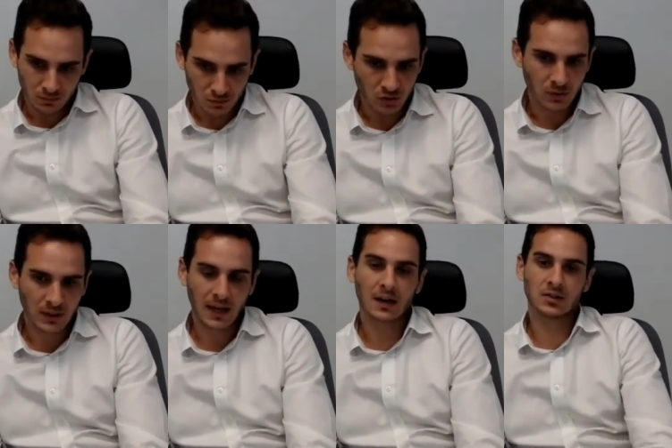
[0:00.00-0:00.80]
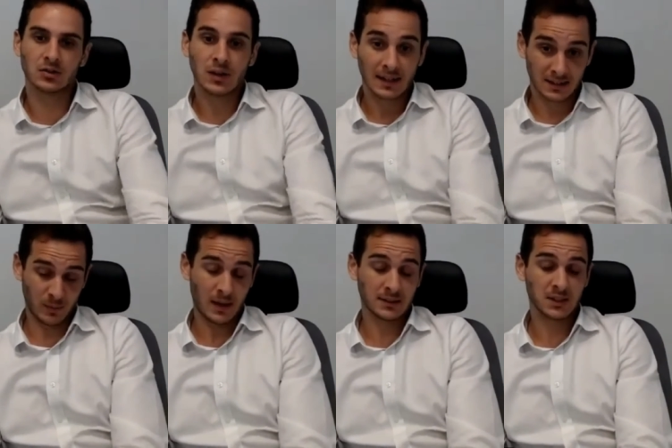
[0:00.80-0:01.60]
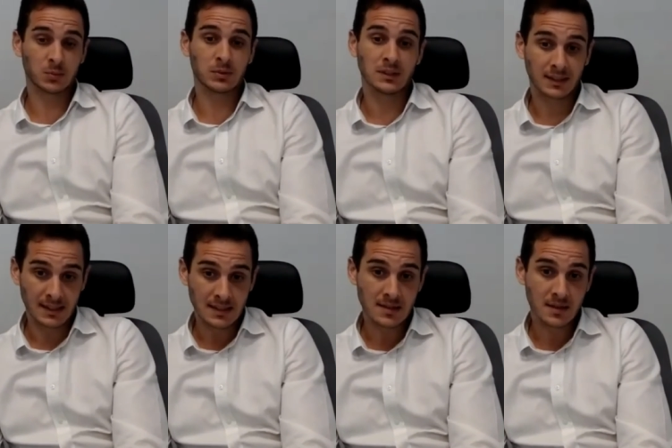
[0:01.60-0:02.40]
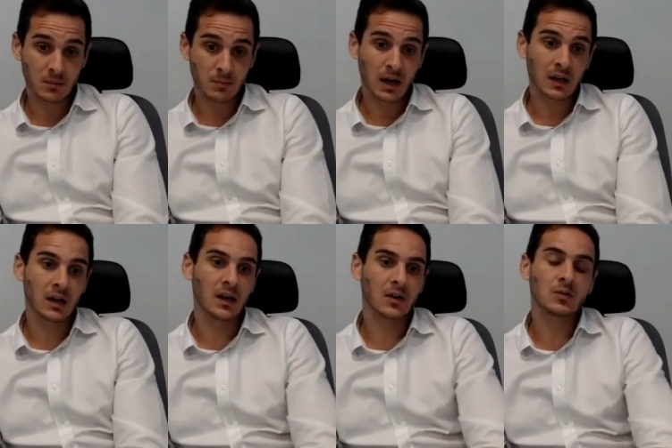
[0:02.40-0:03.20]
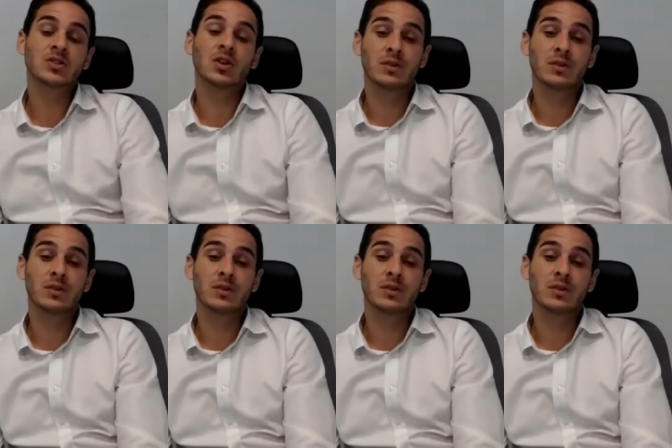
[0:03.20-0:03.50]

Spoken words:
new accounts, new active participants into the market, and also